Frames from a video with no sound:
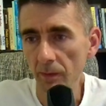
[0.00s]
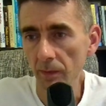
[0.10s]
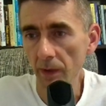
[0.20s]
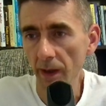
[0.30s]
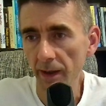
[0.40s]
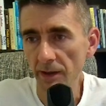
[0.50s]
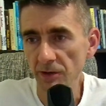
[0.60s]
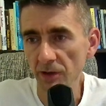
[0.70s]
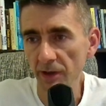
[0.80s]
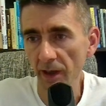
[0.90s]
Black
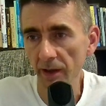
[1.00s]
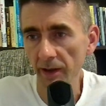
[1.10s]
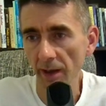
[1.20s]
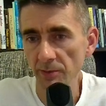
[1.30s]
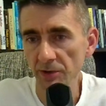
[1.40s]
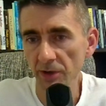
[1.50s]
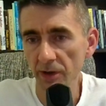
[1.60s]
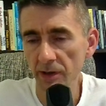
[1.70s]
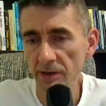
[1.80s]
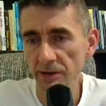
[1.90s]
actually can capture
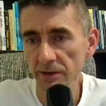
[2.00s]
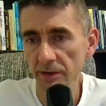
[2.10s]
this.